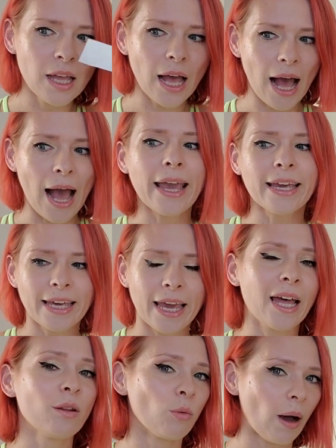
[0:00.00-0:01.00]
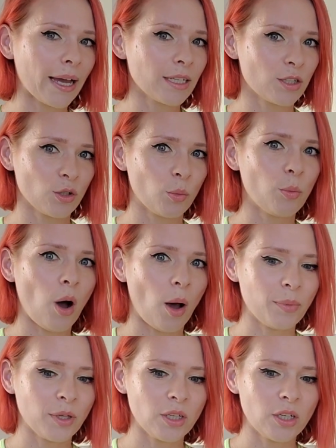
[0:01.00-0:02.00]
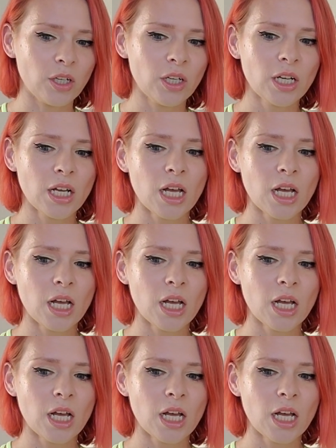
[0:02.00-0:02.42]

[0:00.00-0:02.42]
I get why it's so popular,